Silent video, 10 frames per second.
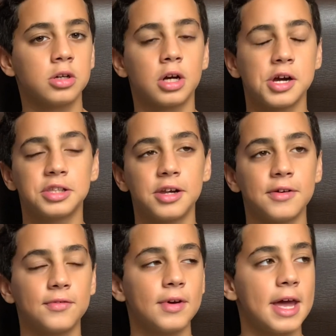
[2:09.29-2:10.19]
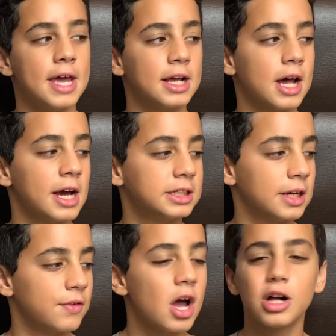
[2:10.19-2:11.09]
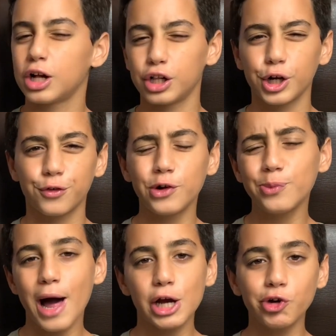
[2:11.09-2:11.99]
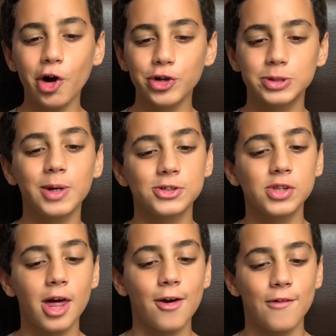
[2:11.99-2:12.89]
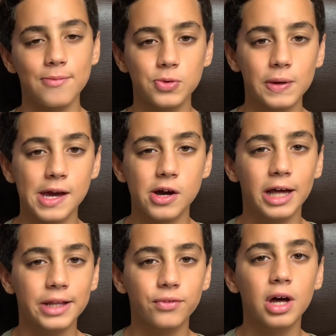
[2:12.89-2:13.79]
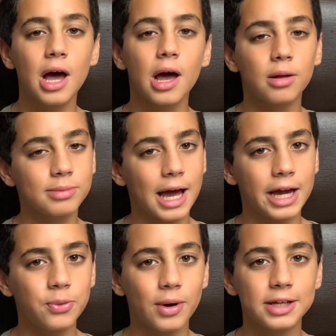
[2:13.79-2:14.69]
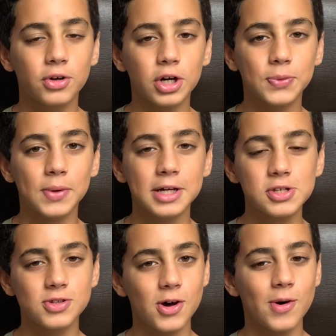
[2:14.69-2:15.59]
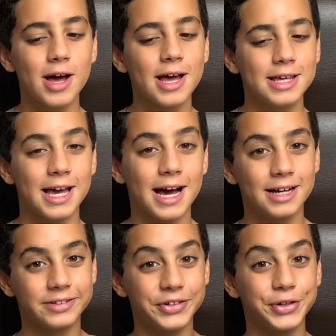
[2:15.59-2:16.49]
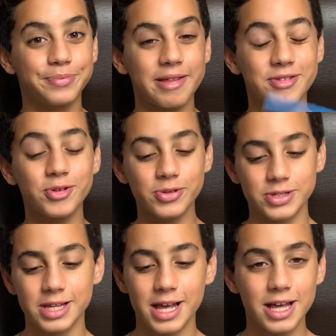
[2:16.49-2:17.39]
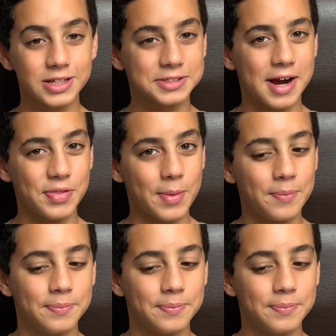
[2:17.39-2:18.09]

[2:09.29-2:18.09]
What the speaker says: I love a kind of colorful background, especially if I'm doing a kind of black and white artwork. So yeah, colored pencils, try them.